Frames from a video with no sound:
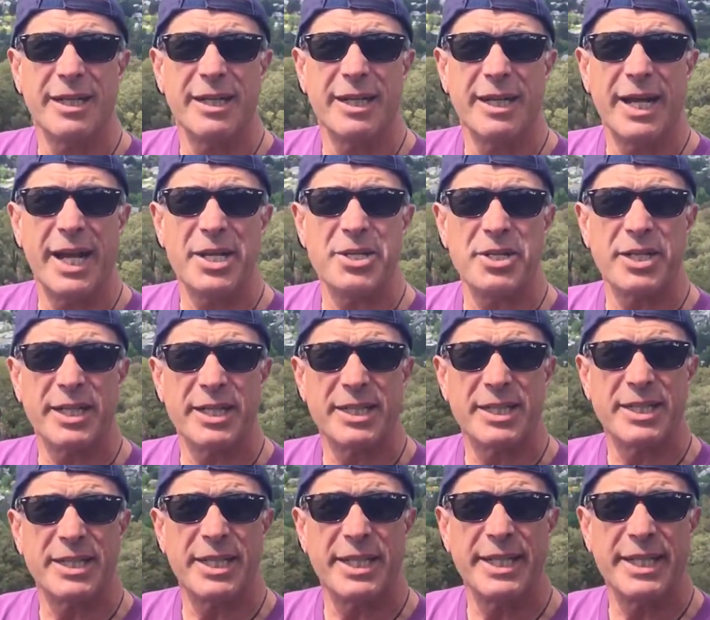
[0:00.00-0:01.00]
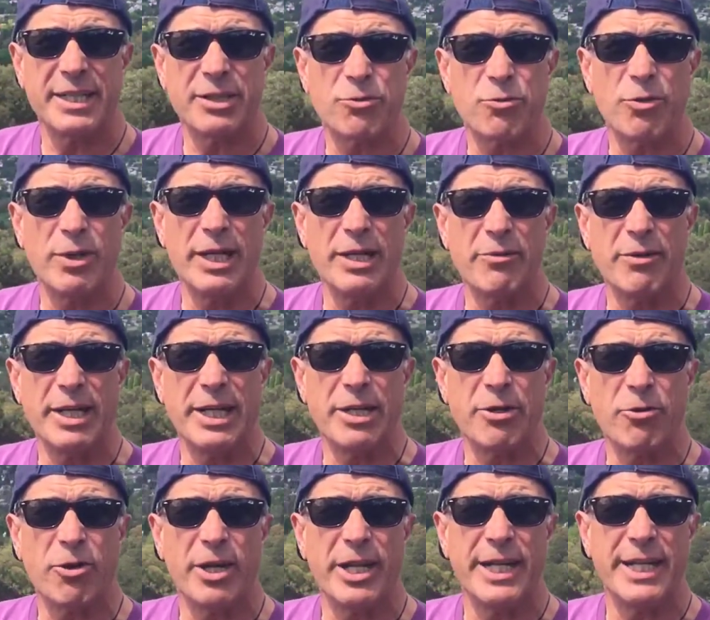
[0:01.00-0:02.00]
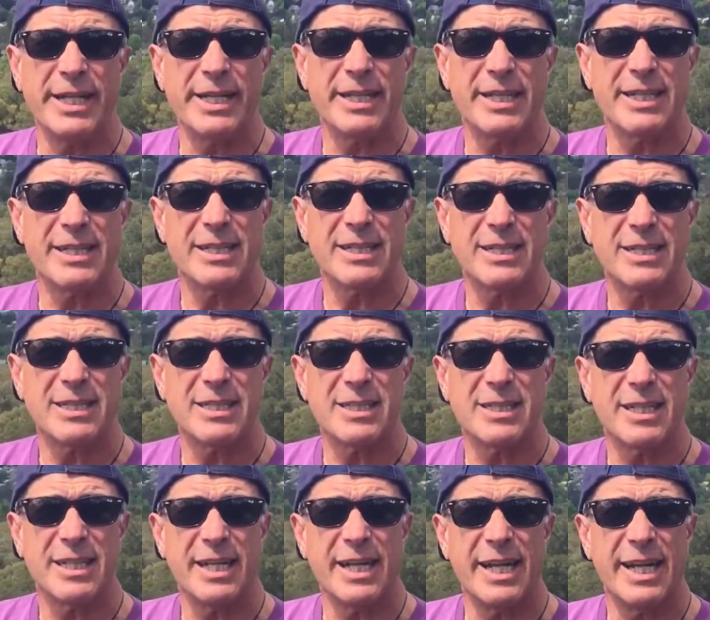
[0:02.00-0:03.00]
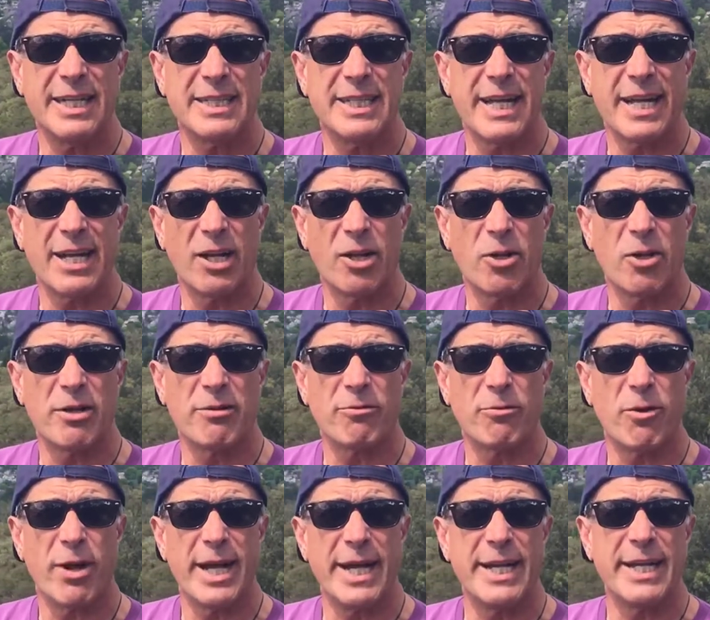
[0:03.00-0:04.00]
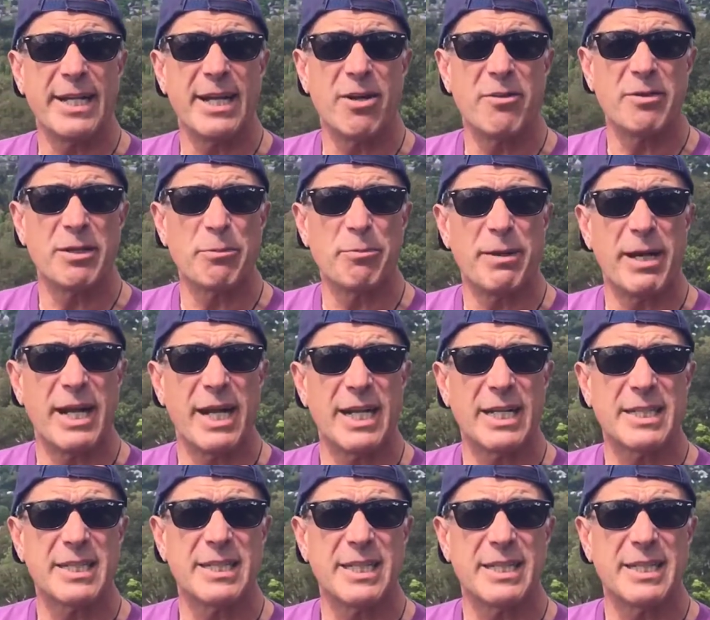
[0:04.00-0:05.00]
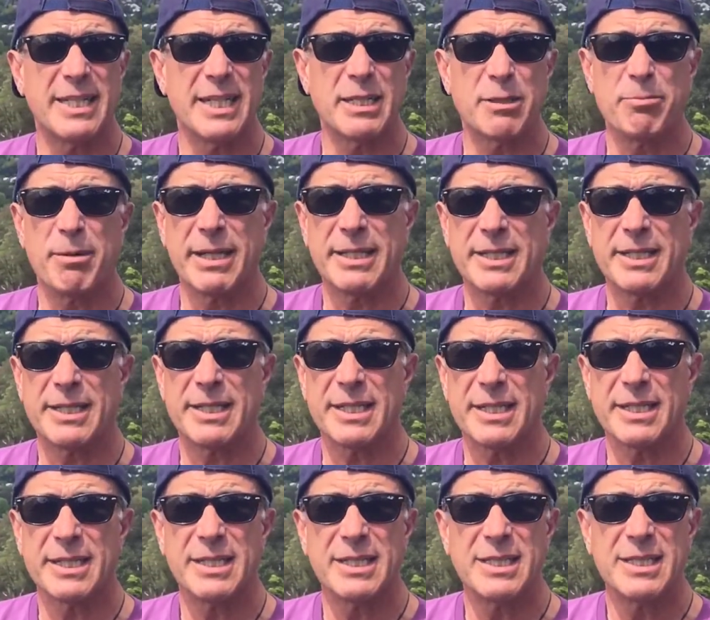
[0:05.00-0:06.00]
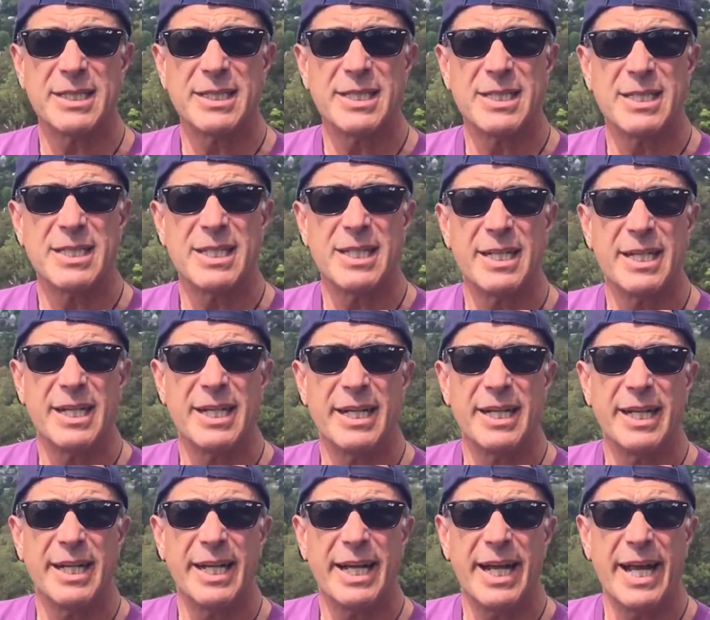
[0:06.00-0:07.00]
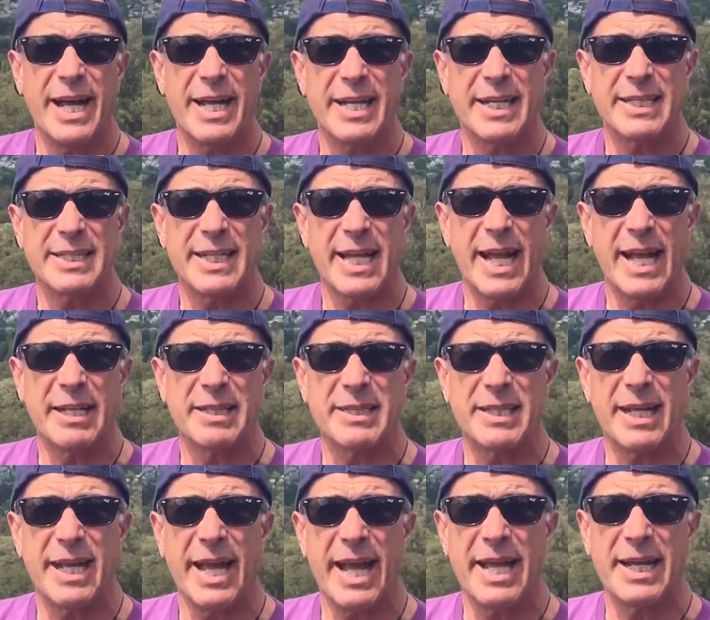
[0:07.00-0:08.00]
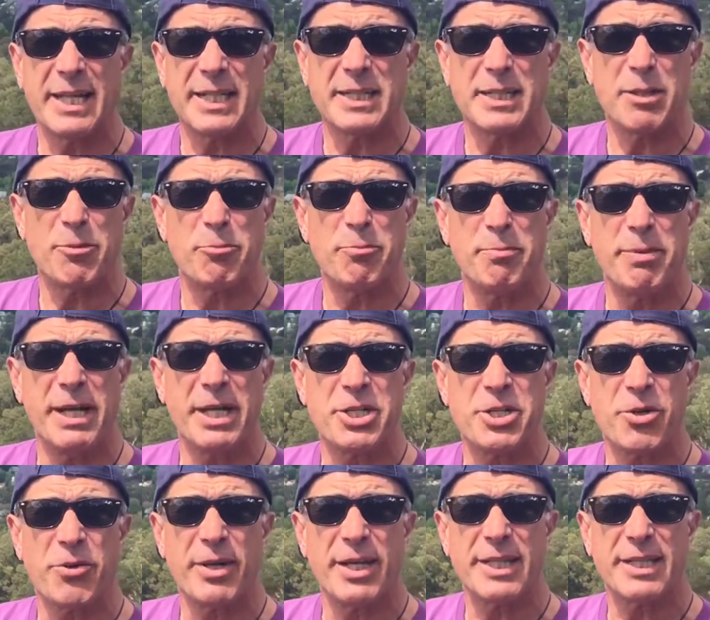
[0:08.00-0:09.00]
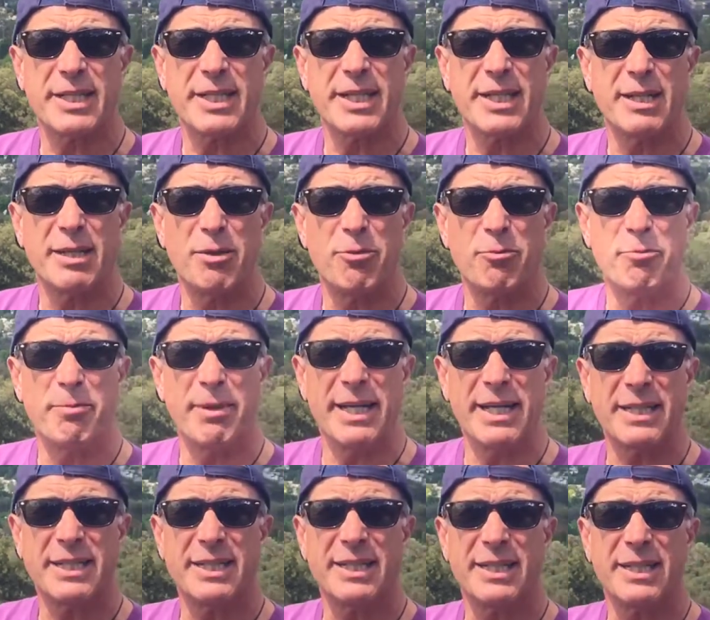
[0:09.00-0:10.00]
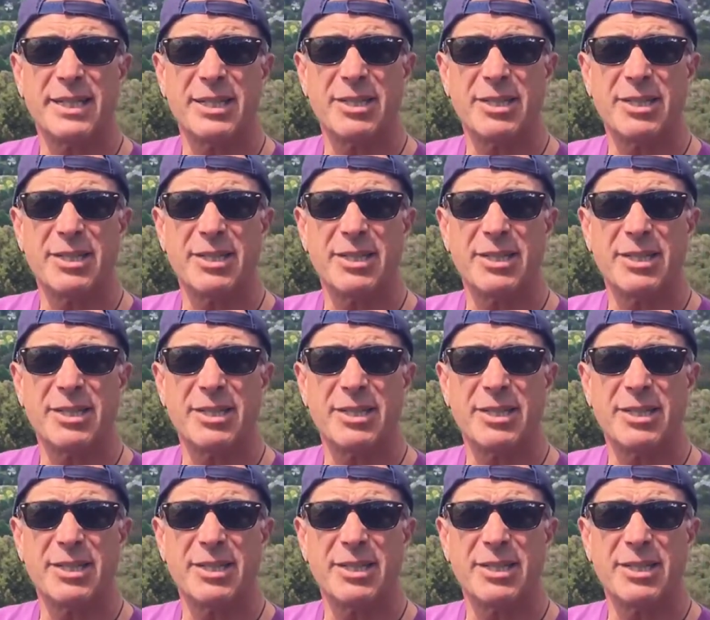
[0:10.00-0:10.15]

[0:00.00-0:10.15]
As you can see, it's really green. It's had a lot of rain over the past 6 months, and it's at its picturesque best.